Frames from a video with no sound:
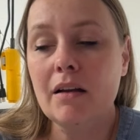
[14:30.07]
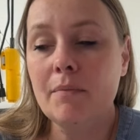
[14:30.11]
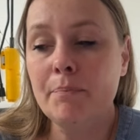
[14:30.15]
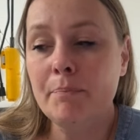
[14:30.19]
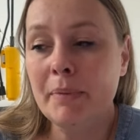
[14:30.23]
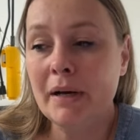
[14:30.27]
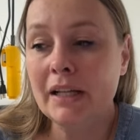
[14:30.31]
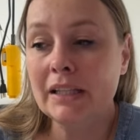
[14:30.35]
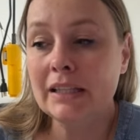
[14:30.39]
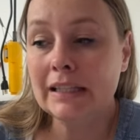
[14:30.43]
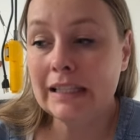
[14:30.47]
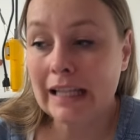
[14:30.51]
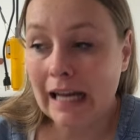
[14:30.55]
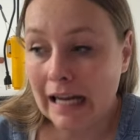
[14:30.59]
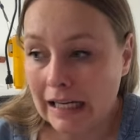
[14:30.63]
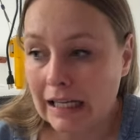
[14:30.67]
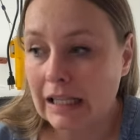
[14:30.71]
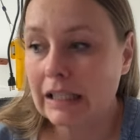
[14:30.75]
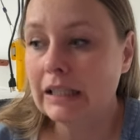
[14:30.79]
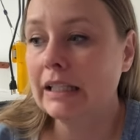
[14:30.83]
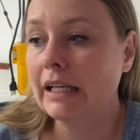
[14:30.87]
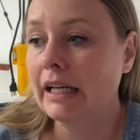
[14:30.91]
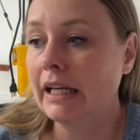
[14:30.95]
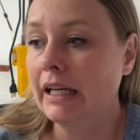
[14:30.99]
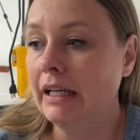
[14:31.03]
But
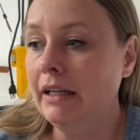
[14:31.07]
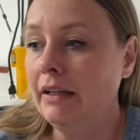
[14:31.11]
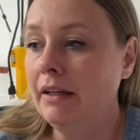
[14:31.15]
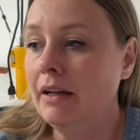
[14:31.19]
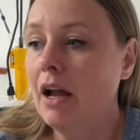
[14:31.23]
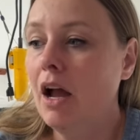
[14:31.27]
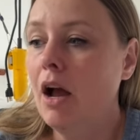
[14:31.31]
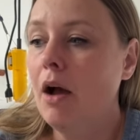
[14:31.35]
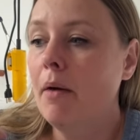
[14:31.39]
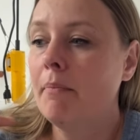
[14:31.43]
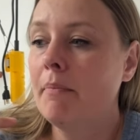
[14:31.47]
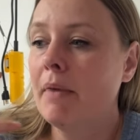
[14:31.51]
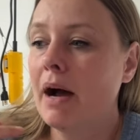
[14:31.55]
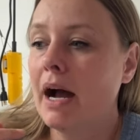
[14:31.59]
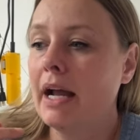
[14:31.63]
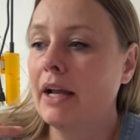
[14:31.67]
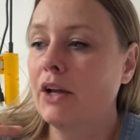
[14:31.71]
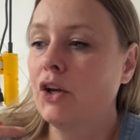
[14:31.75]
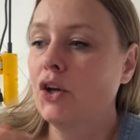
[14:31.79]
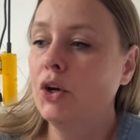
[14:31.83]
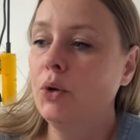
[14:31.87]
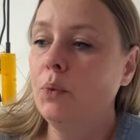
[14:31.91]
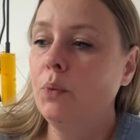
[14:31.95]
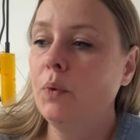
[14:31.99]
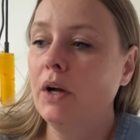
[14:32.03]
luckily, my
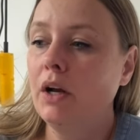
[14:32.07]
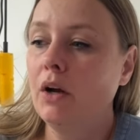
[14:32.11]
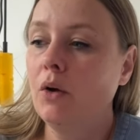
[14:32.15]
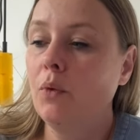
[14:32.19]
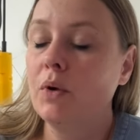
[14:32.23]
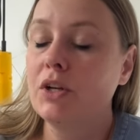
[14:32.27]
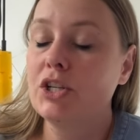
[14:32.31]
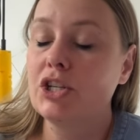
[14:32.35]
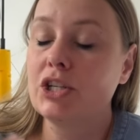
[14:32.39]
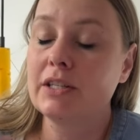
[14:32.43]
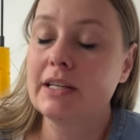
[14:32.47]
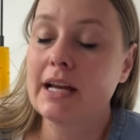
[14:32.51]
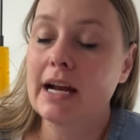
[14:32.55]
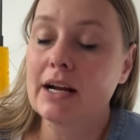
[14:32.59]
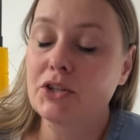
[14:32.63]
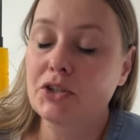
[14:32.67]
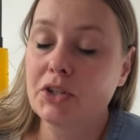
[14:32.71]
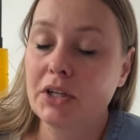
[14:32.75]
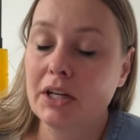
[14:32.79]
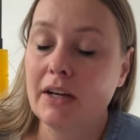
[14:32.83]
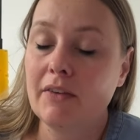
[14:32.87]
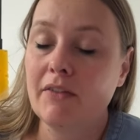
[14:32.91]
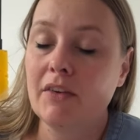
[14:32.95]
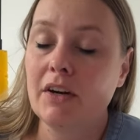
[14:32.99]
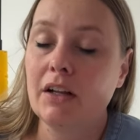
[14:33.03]
Goodwill, which is
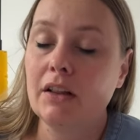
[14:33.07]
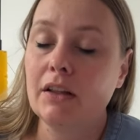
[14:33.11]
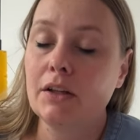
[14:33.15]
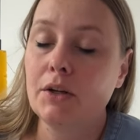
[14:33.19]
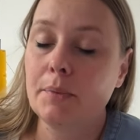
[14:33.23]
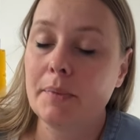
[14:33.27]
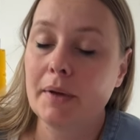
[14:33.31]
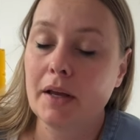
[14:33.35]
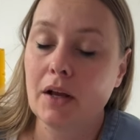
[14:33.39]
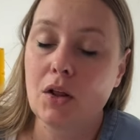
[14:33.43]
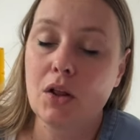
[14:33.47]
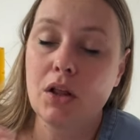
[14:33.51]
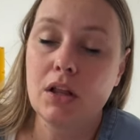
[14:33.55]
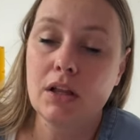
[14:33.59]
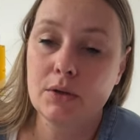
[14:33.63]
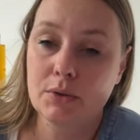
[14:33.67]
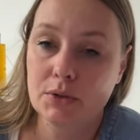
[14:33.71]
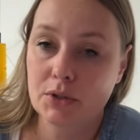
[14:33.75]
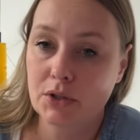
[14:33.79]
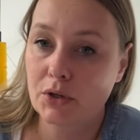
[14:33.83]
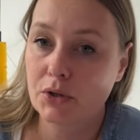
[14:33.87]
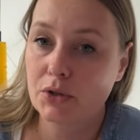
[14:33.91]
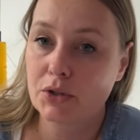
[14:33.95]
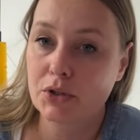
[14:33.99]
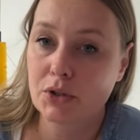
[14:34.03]
actually even a little bit
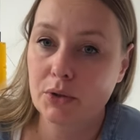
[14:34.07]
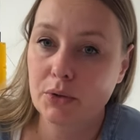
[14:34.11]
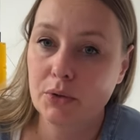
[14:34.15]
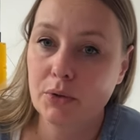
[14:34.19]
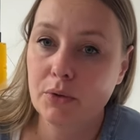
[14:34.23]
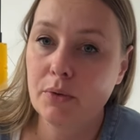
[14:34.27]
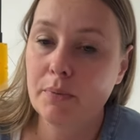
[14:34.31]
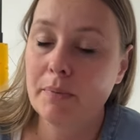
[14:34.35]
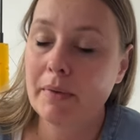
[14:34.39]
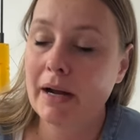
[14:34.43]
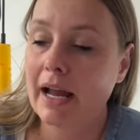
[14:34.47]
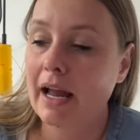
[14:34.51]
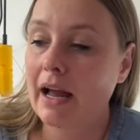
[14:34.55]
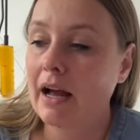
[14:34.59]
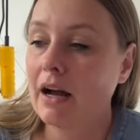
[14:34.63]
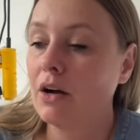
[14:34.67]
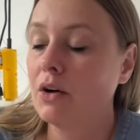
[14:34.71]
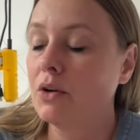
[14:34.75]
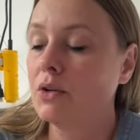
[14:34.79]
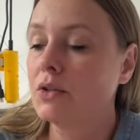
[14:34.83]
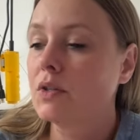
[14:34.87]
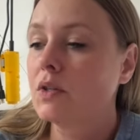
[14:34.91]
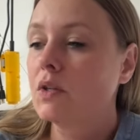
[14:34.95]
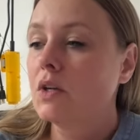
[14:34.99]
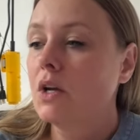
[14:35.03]
closer to my
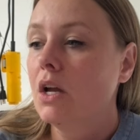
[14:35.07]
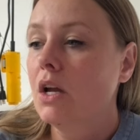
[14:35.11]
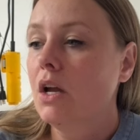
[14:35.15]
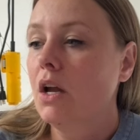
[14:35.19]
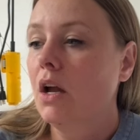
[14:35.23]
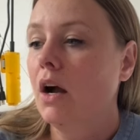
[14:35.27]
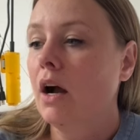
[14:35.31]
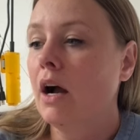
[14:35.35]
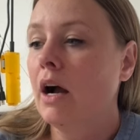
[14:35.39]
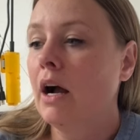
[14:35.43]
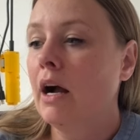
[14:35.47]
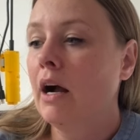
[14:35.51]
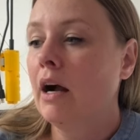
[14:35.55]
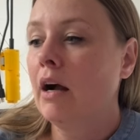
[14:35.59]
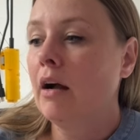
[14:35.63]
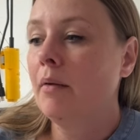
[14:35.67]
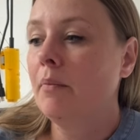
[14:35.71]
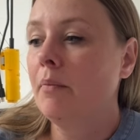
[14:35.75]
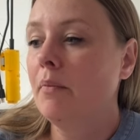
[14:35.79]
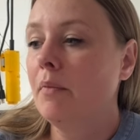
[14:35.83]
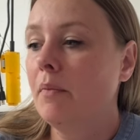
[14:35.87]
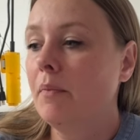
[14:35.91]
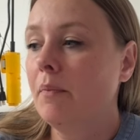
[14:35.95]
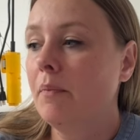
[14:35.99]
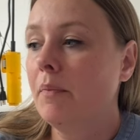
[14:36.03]
house,
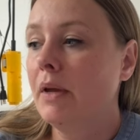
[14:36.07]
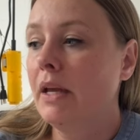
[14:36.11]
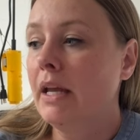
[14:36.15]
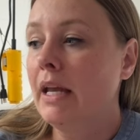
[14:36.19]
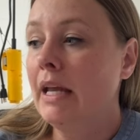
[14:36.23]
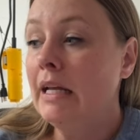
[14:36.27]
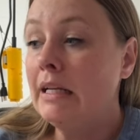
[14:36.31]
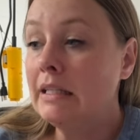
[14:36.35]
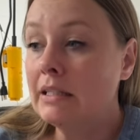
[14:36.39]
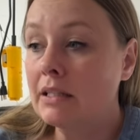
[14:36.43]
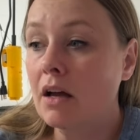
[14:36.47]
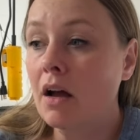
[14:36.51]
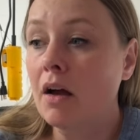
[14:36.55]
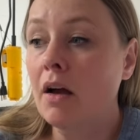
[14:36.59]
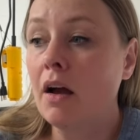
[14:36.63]
um, is